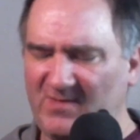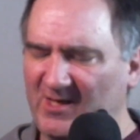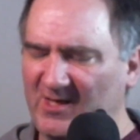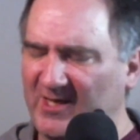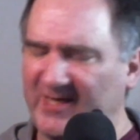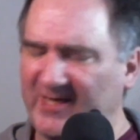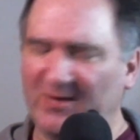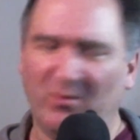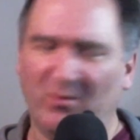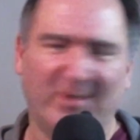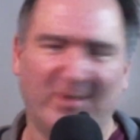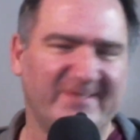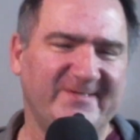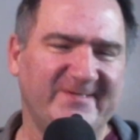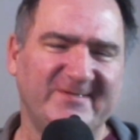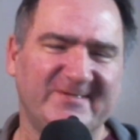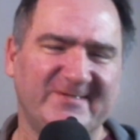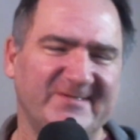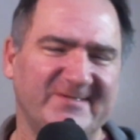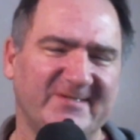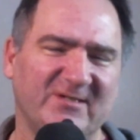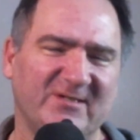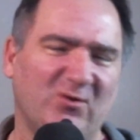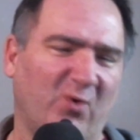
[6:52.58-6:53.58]
And it wasn't
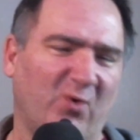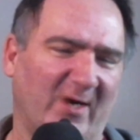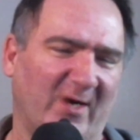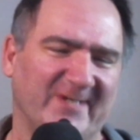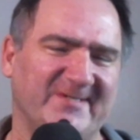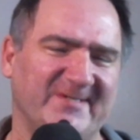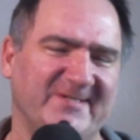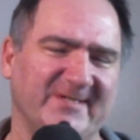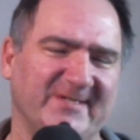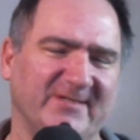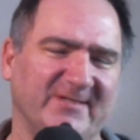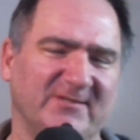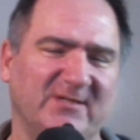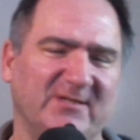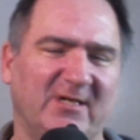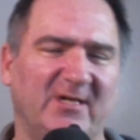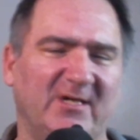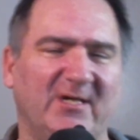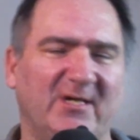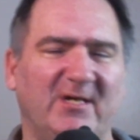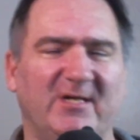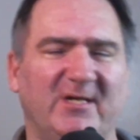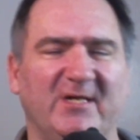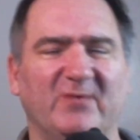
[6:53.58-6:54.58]
just a question.
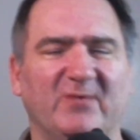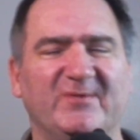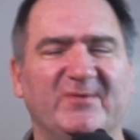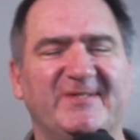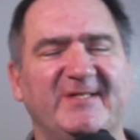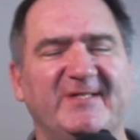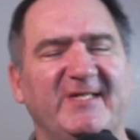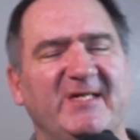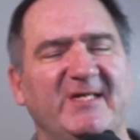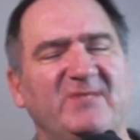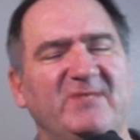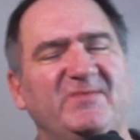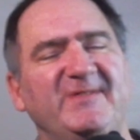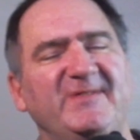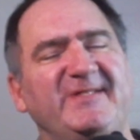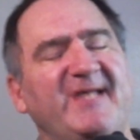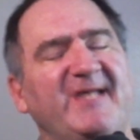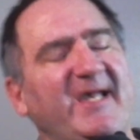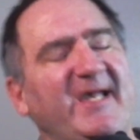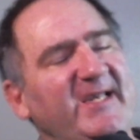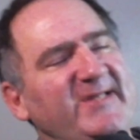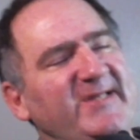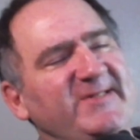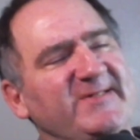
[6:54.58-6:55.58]
It was an
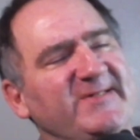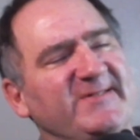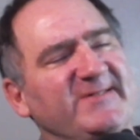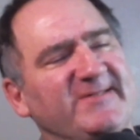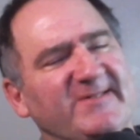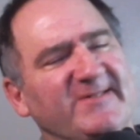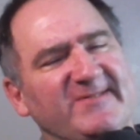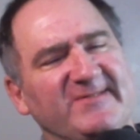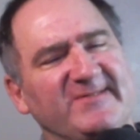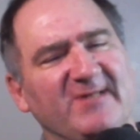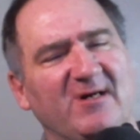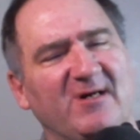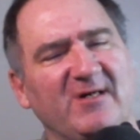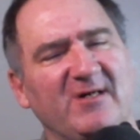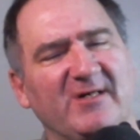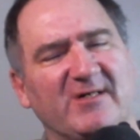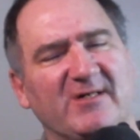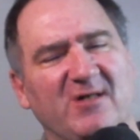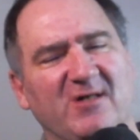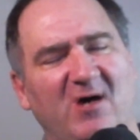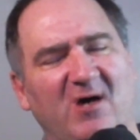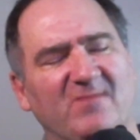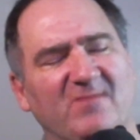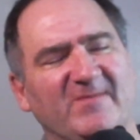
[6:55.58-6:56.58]
invitation to start a
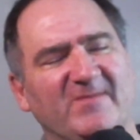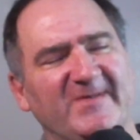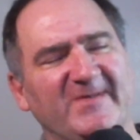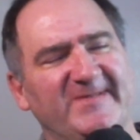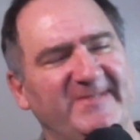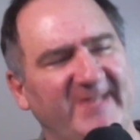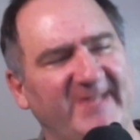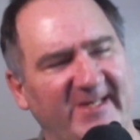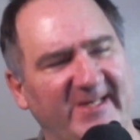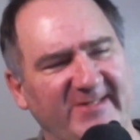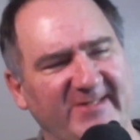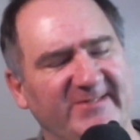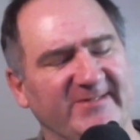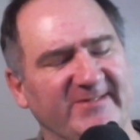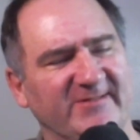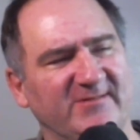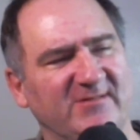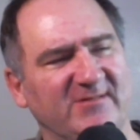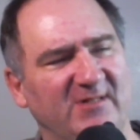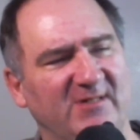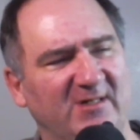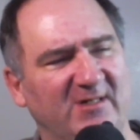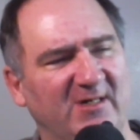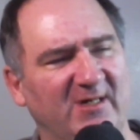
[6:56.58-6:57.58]

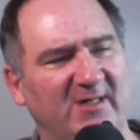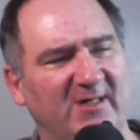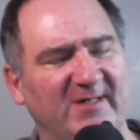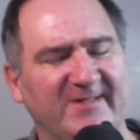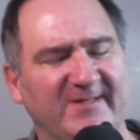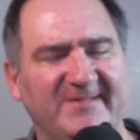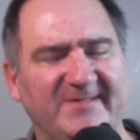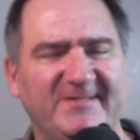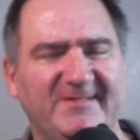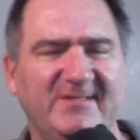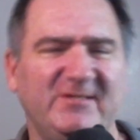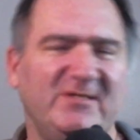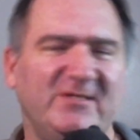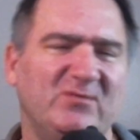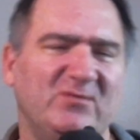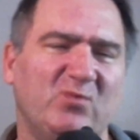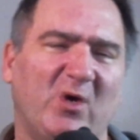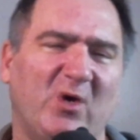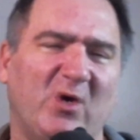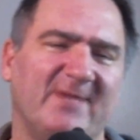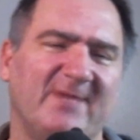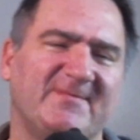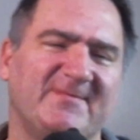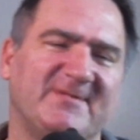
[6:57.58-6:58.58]
conversation. Because you'd
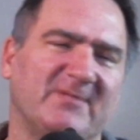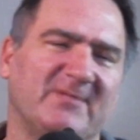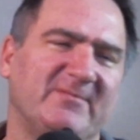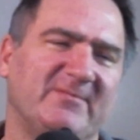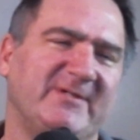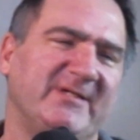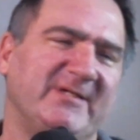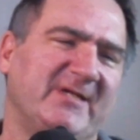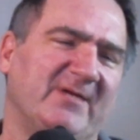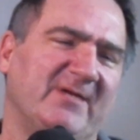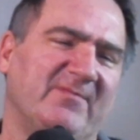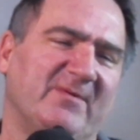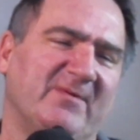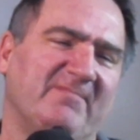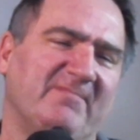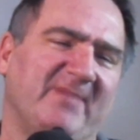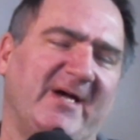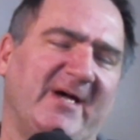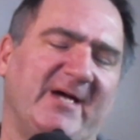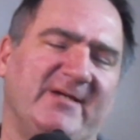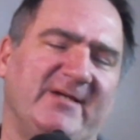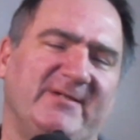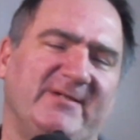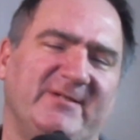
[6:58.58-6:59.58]
walk up to someone you never
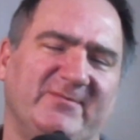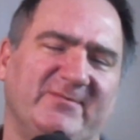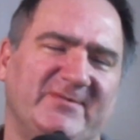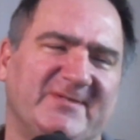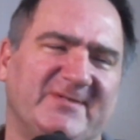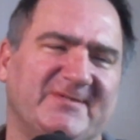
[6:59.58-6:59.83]
met, and you would